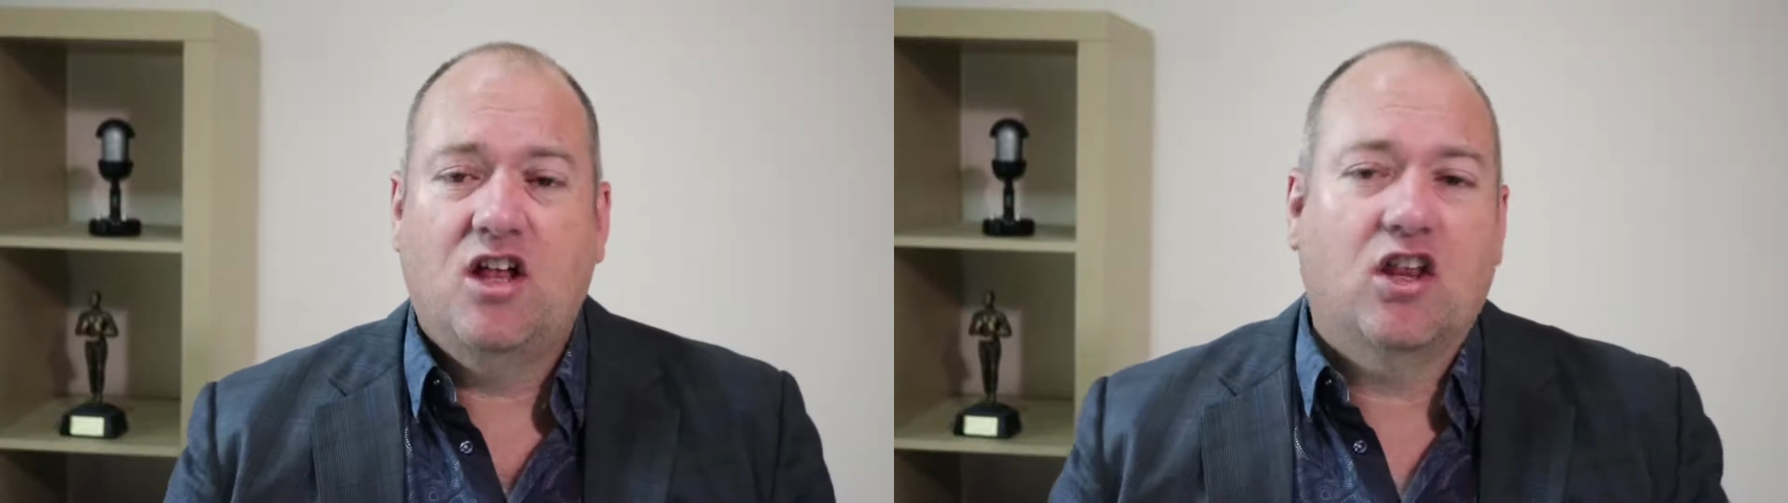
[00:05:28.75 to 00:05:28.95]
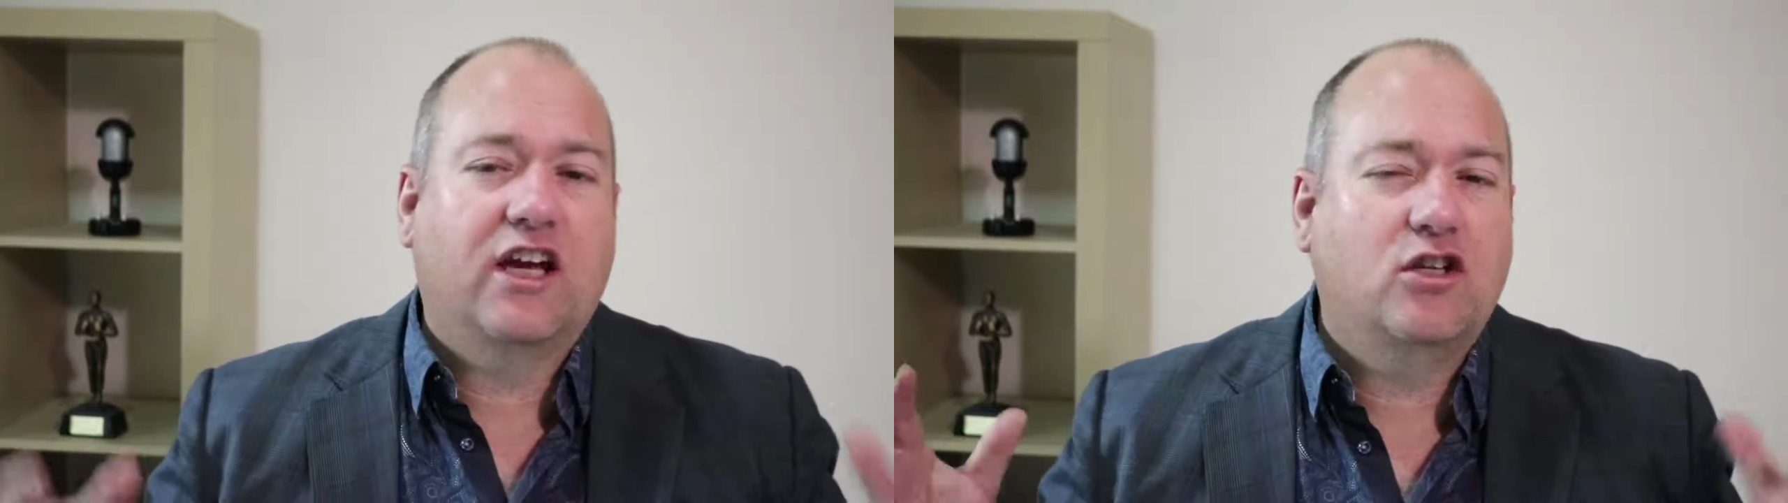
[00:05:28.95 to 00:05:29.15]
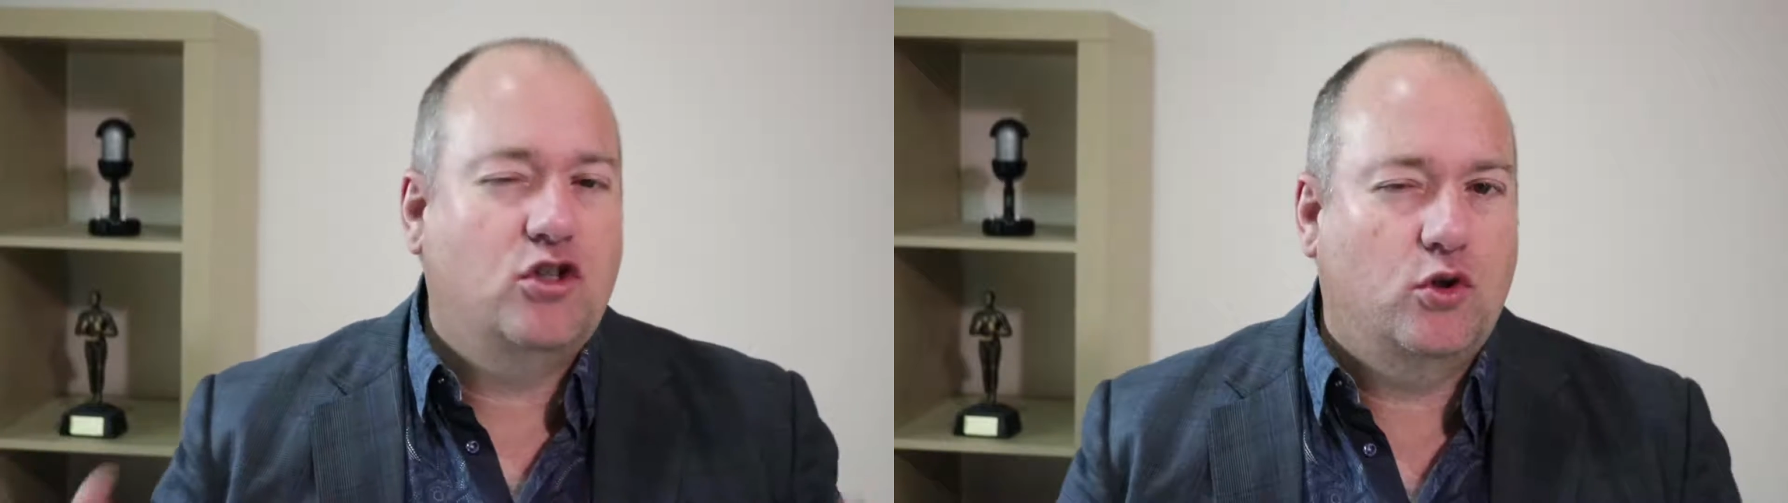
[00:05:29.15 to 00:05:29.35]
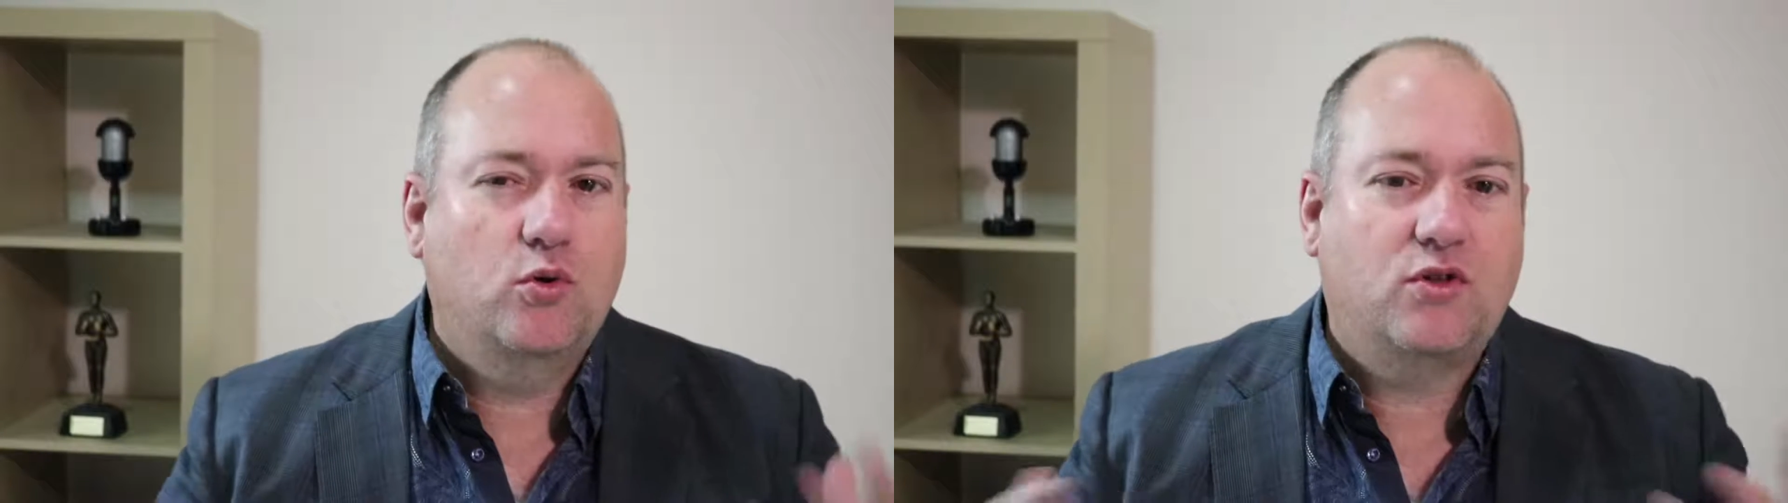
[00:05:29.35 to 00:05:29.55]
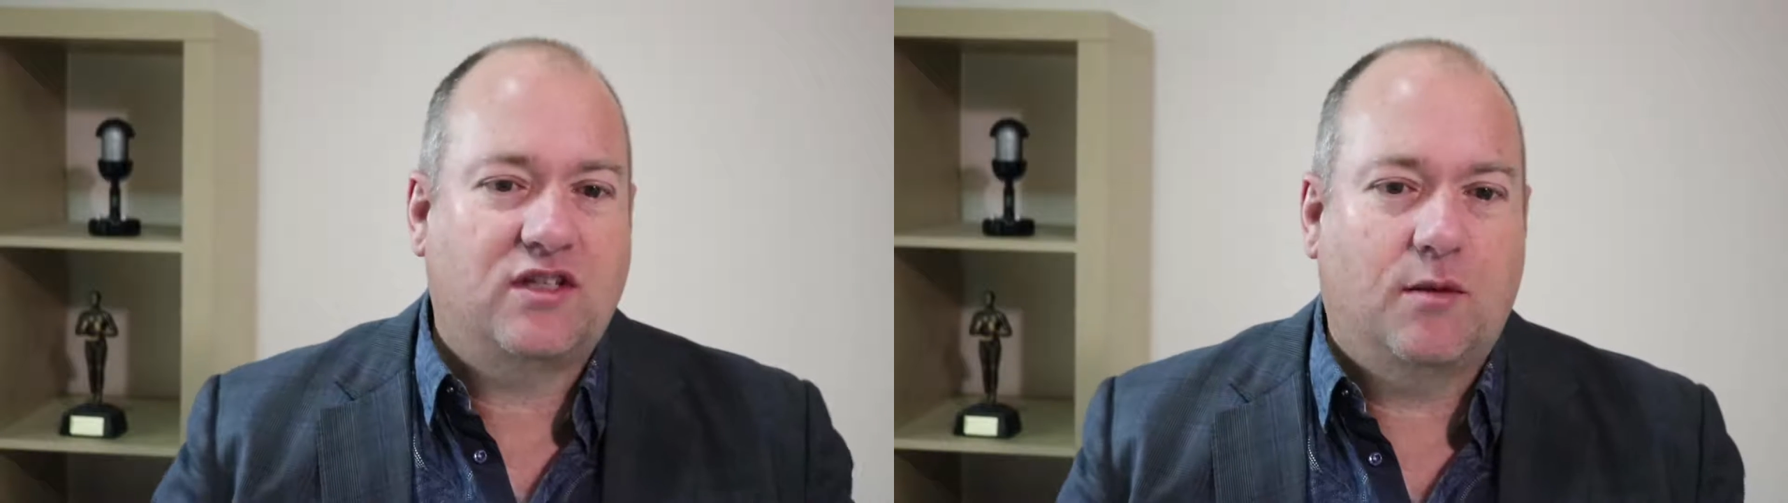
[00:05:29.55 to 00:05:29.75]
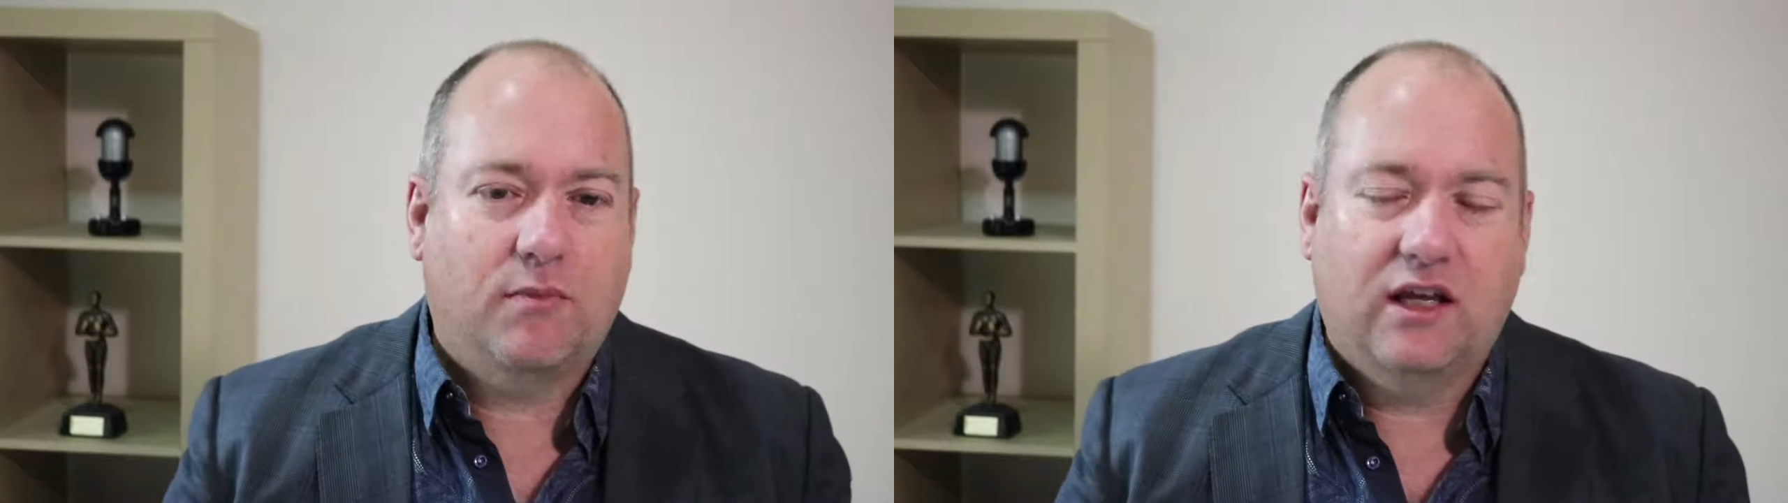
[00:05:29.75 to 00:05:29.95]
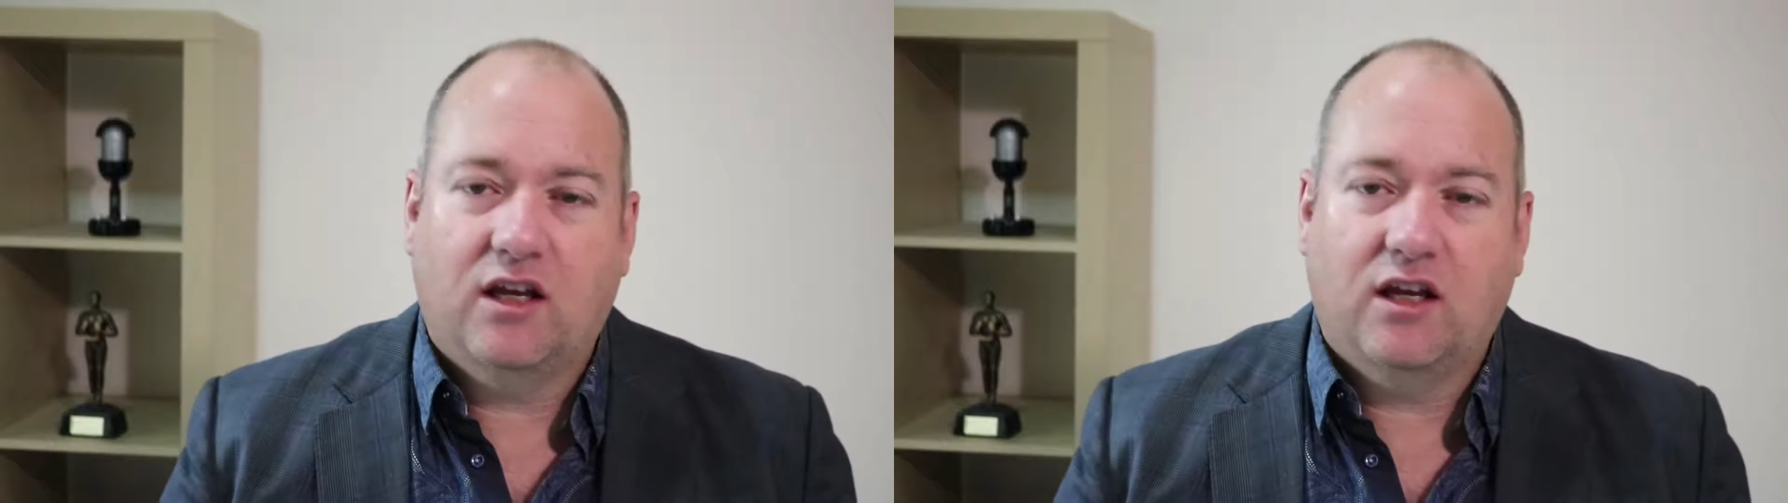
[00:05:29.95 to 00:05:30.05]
like do something.